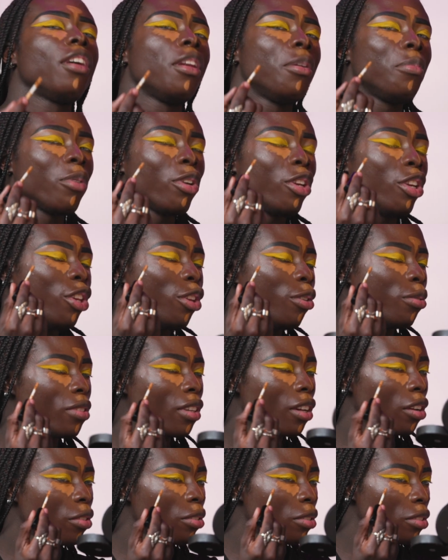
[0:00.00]
I'm gonna use
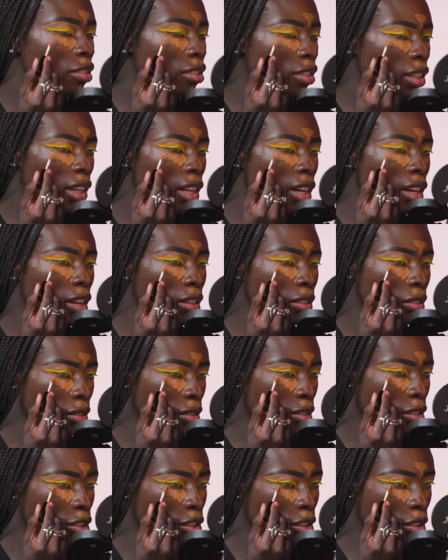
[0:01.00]
that concealer
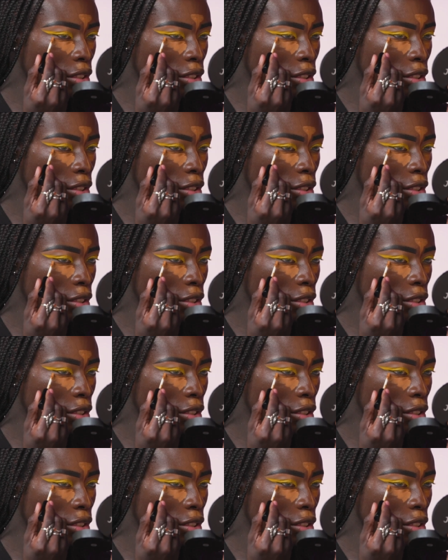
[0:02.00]
to